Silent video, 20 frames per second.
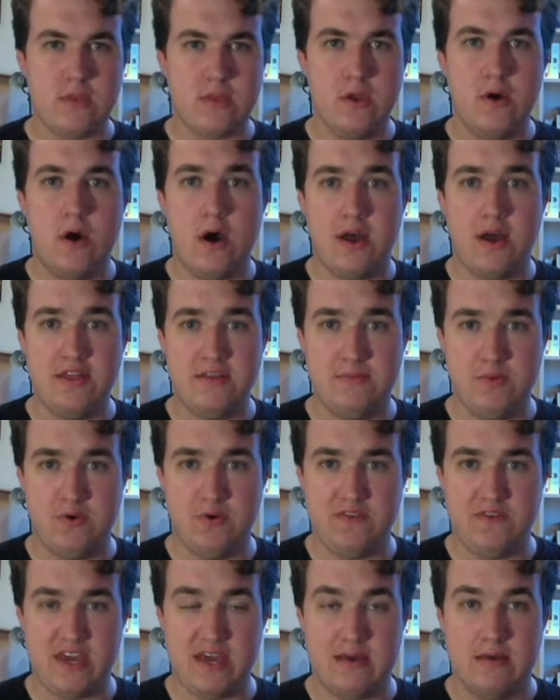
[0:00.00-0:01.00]
on the
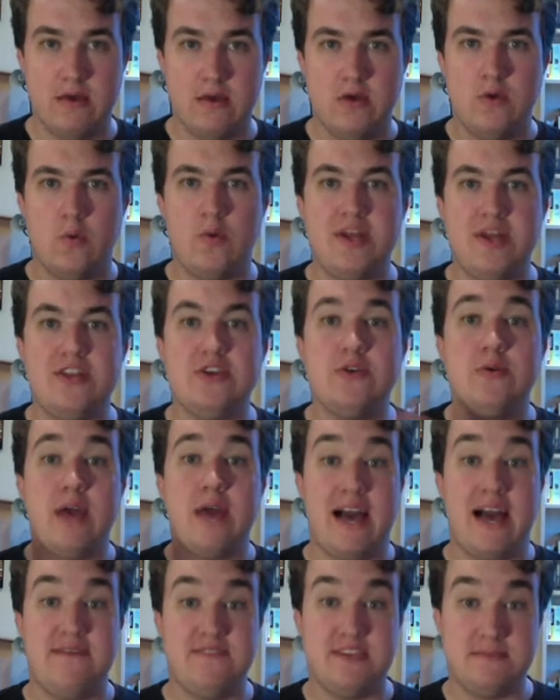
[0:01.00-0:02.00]
movie, we do
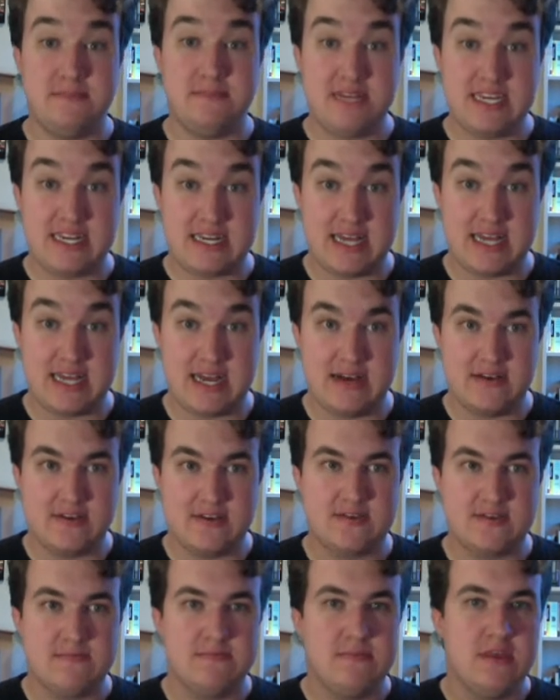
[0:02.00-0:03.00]
have some
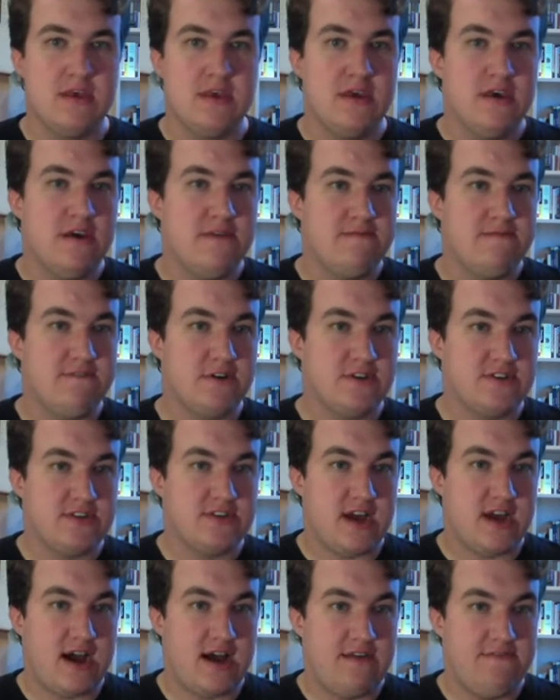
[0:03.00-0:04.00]
details.
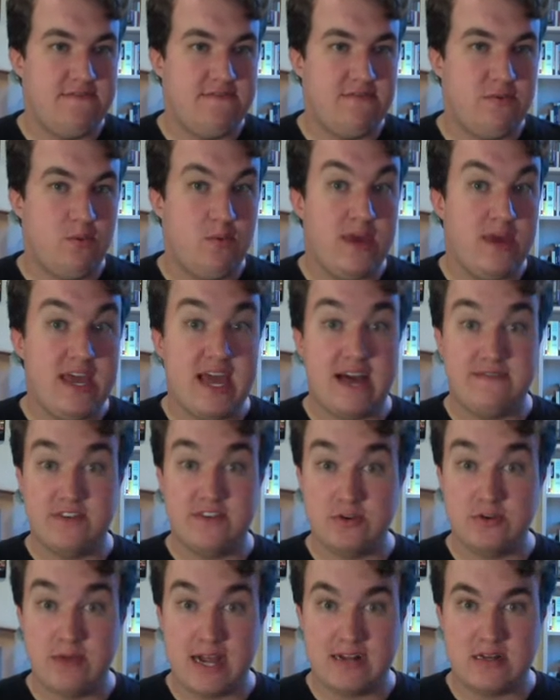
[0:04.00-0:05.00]
First off, we have a
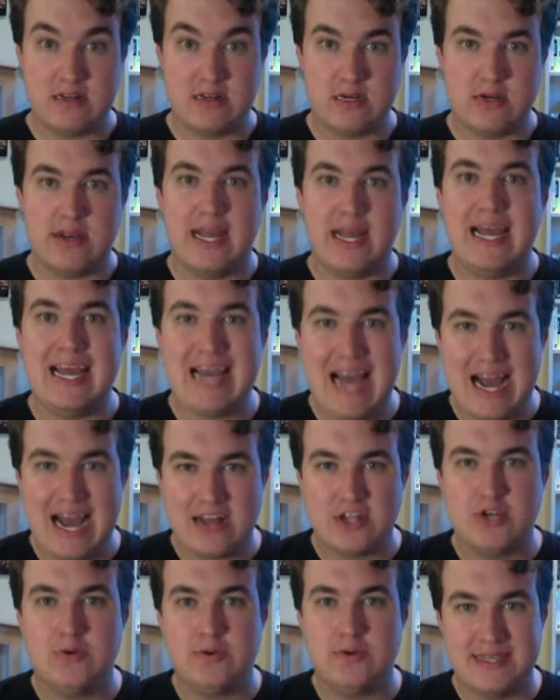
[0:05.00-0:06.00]
director, an
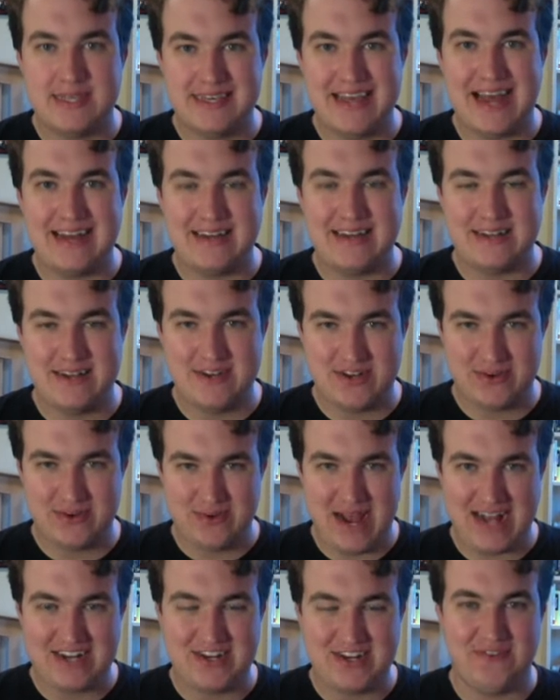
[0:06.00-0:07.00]
actual set
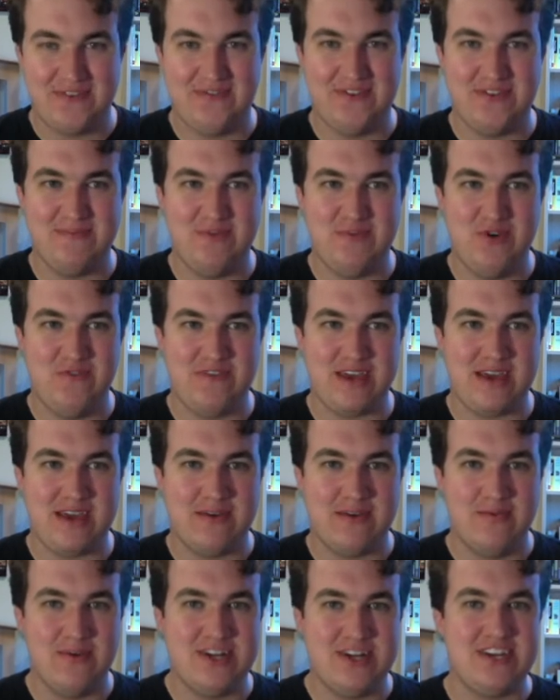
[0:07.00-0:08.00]
director for the movie,
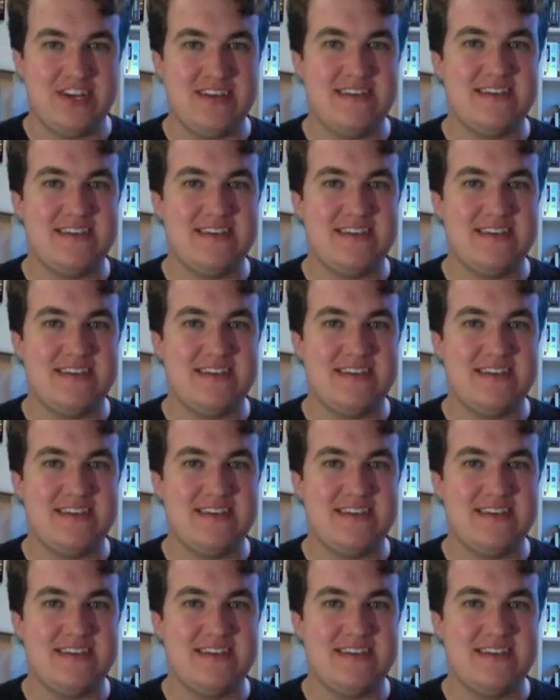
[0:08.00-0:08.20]
which is